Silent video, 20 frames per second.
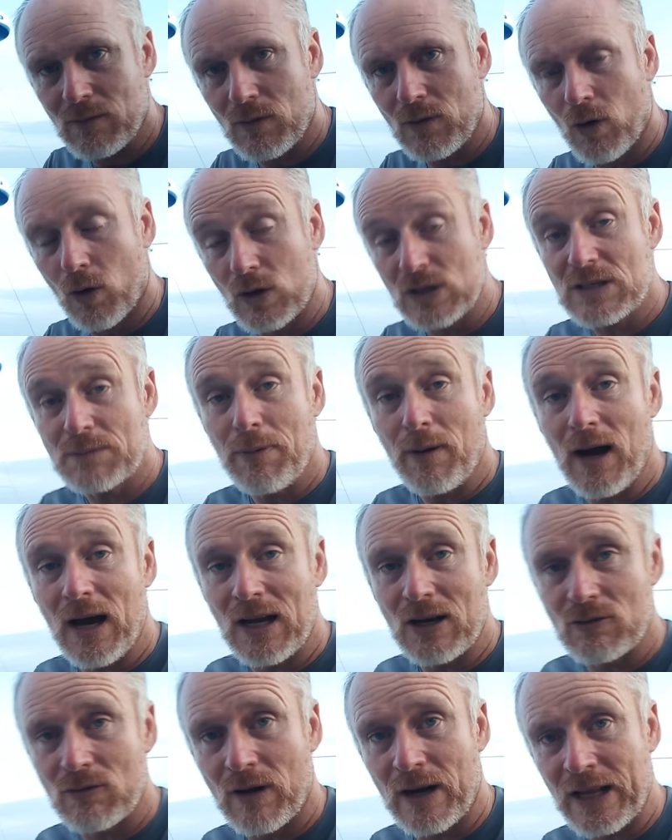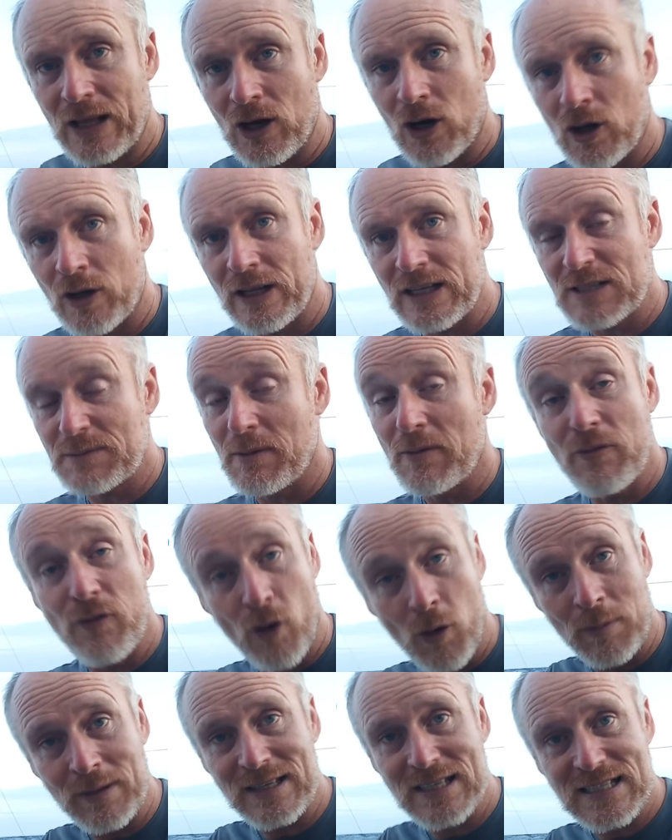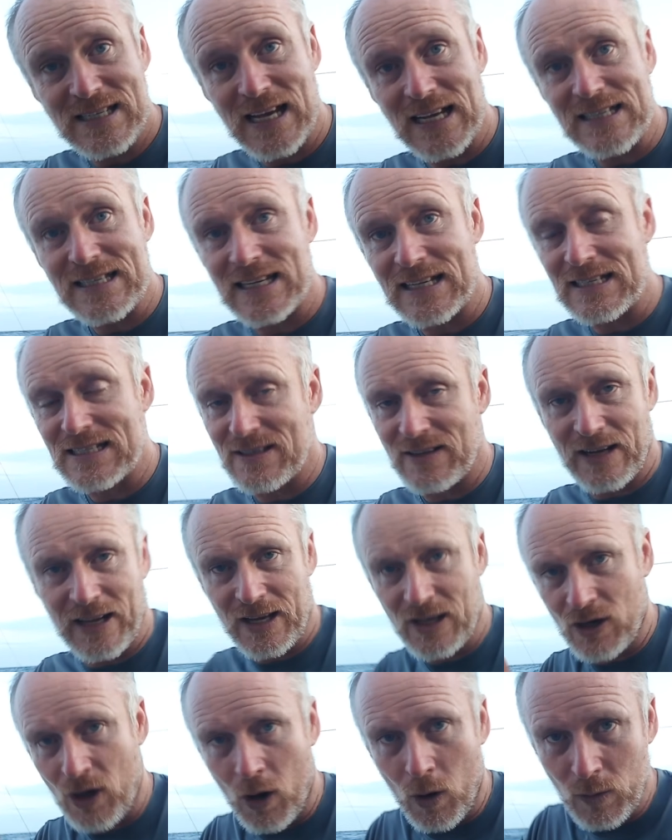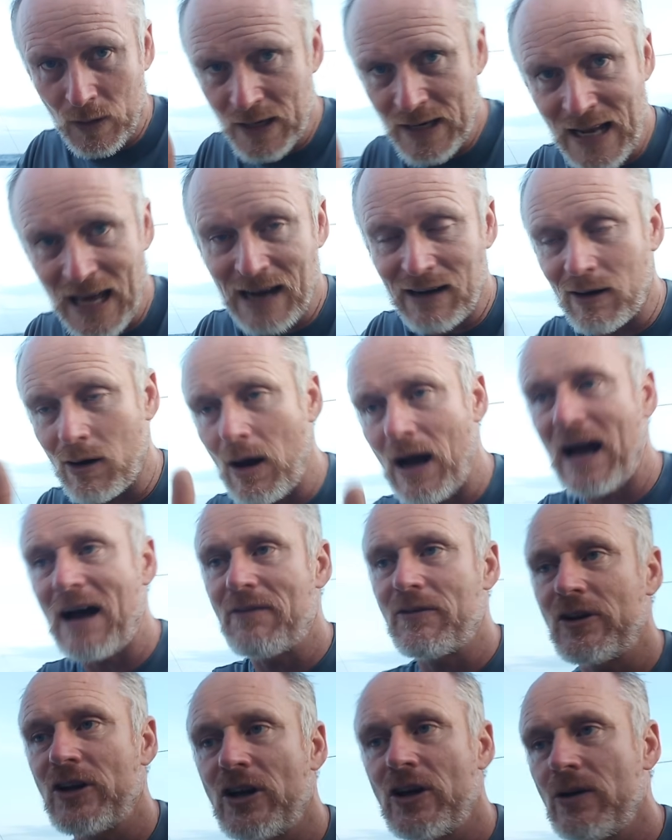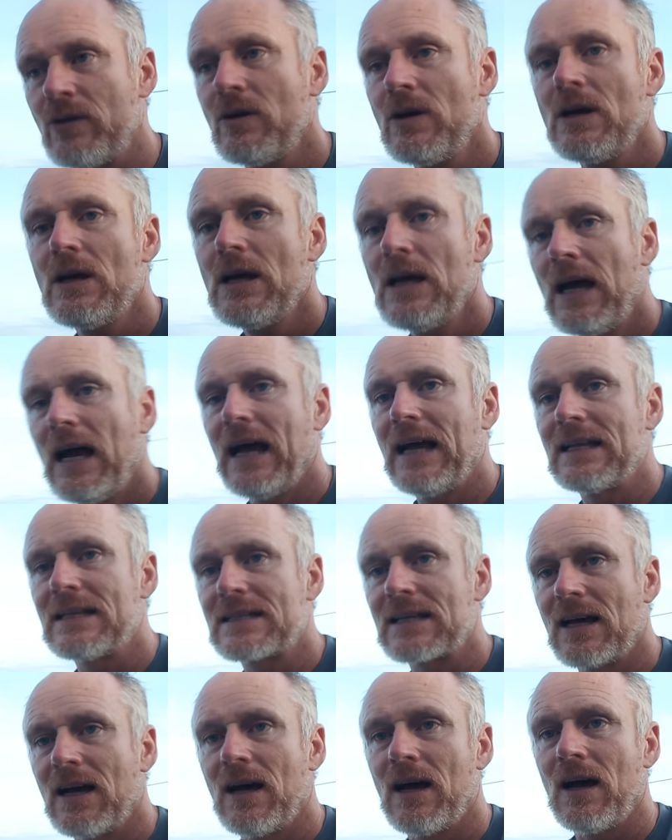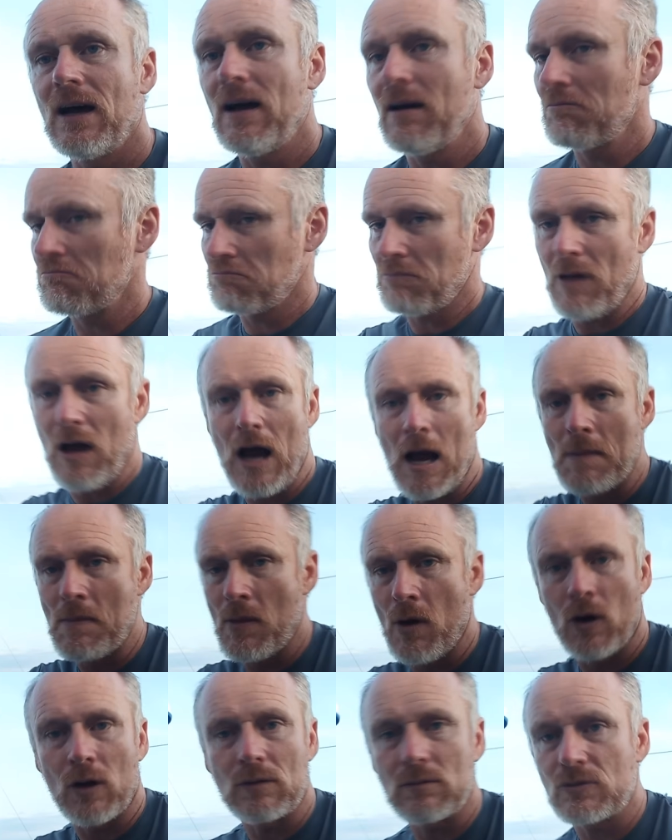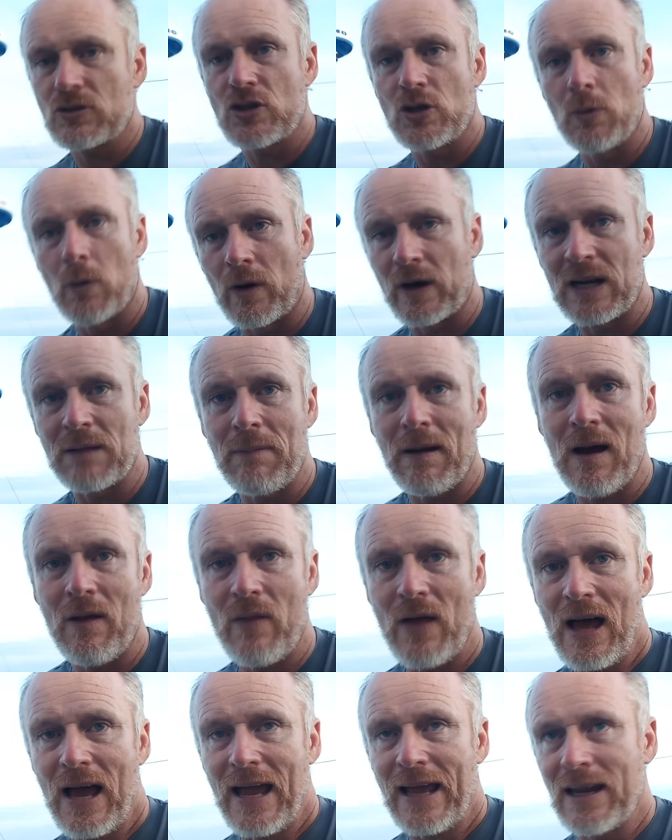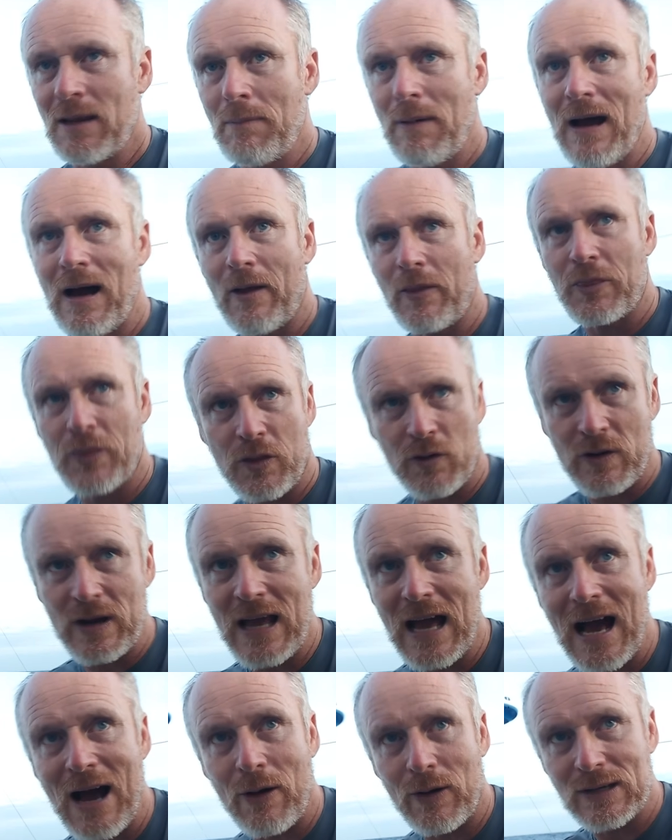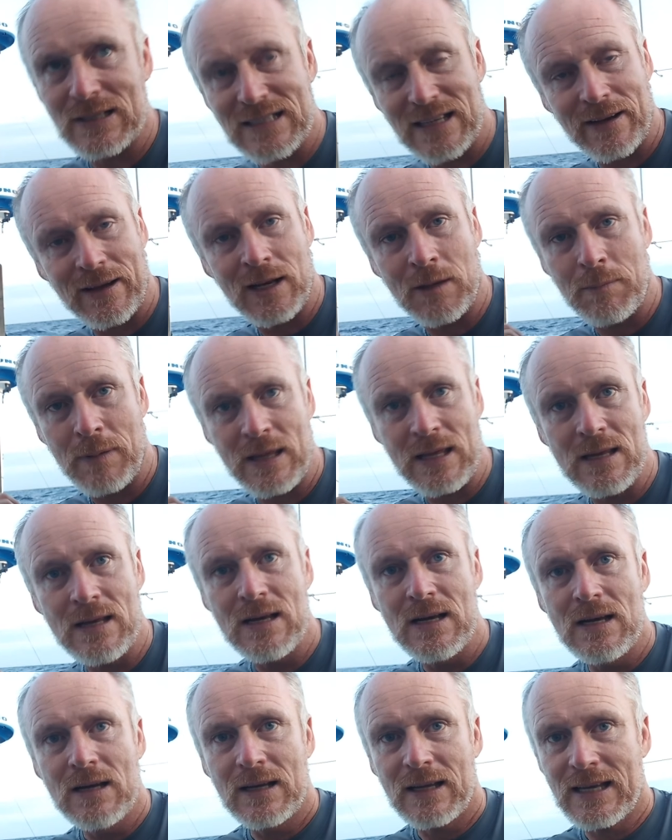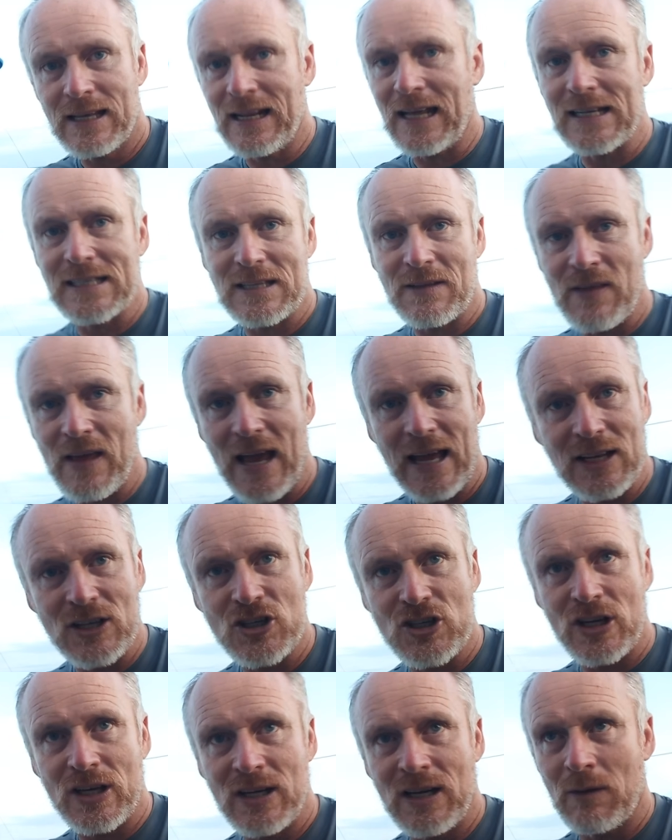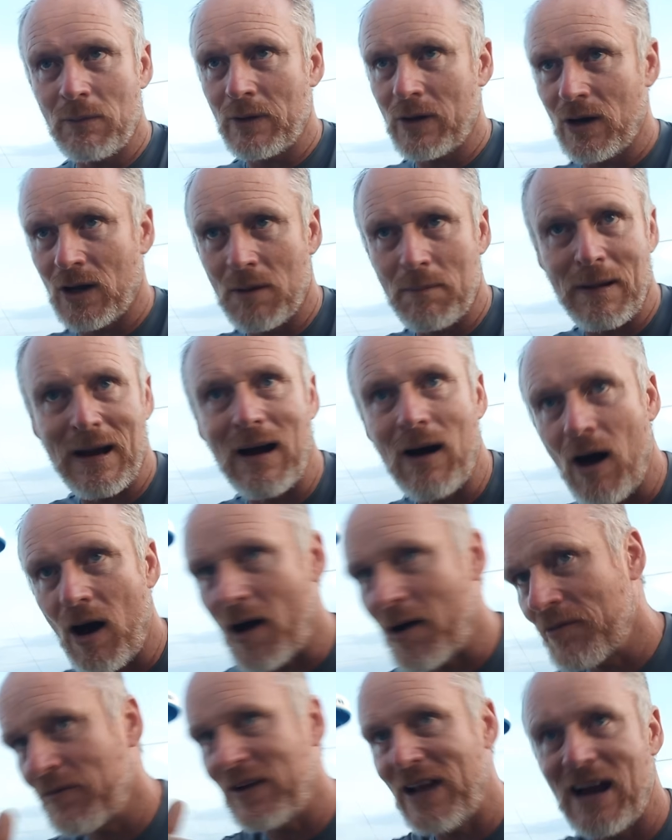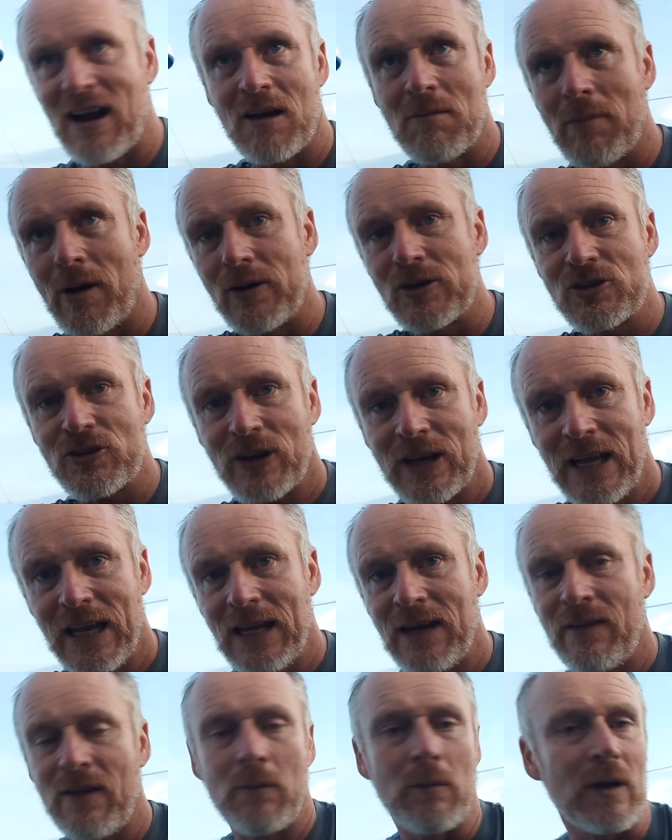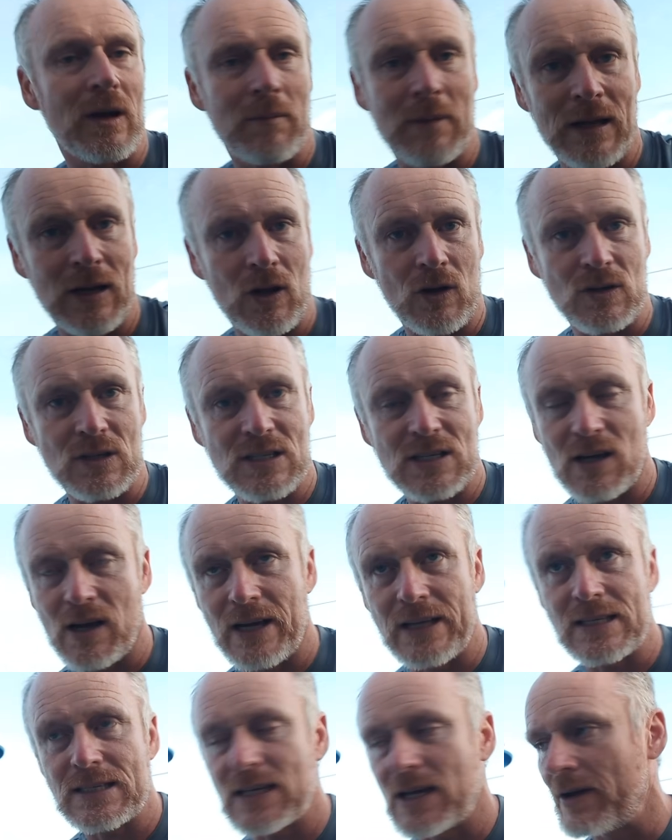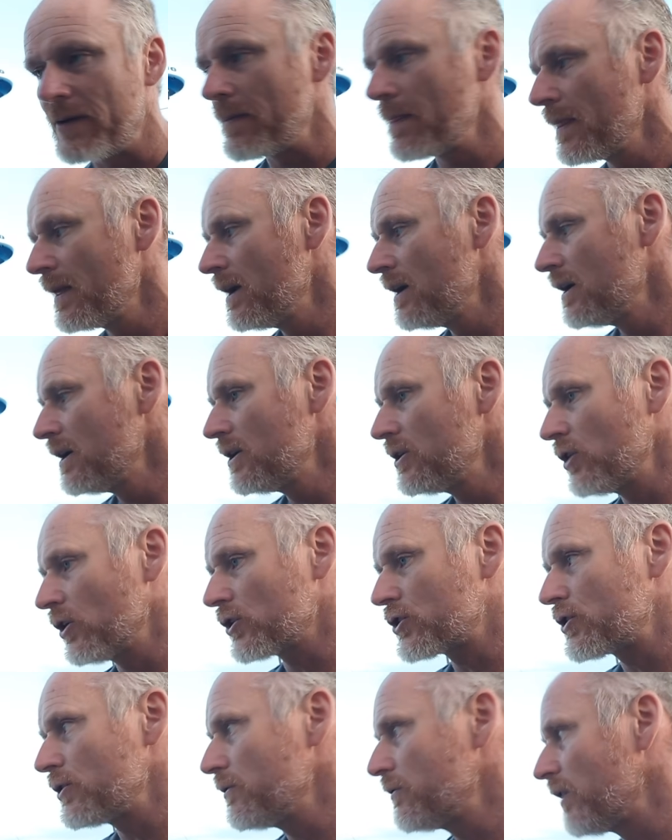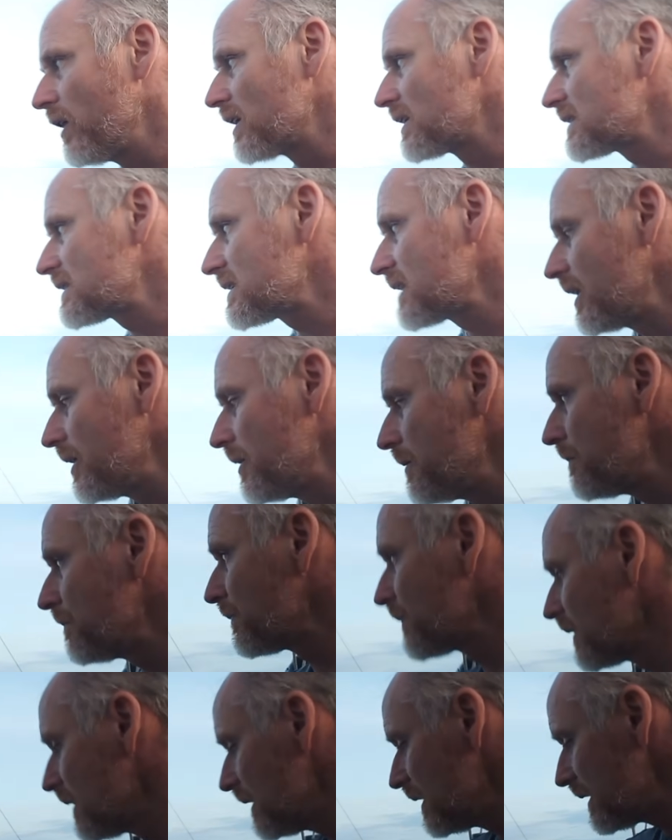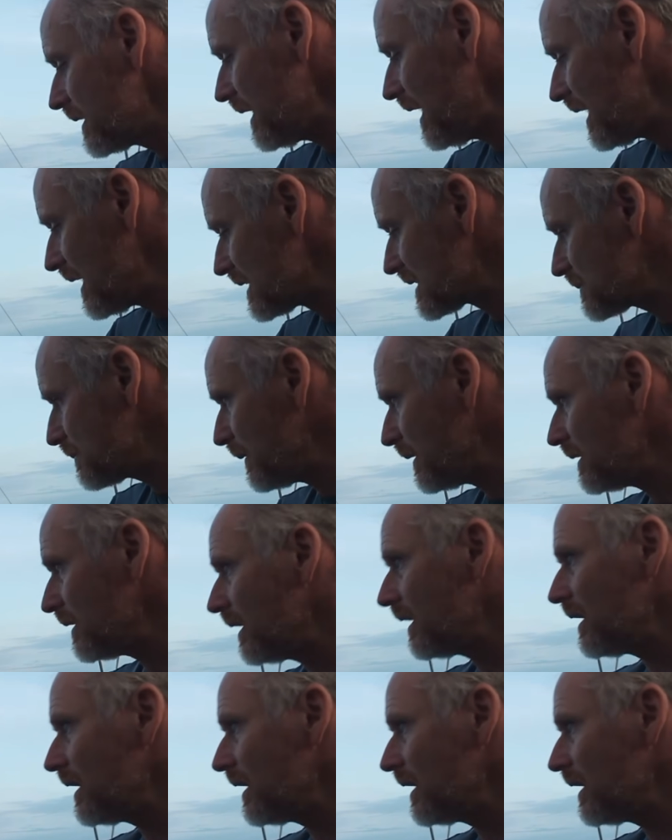autopilot running on its performance settings so that it can hold a narrow avenue, and I'm not too worried about that. In about 3 hours I'm going to be connecting the engine, and we've got about half an hour motoring in, and then we're going to be alongside, so not too fast. So yeah, it's been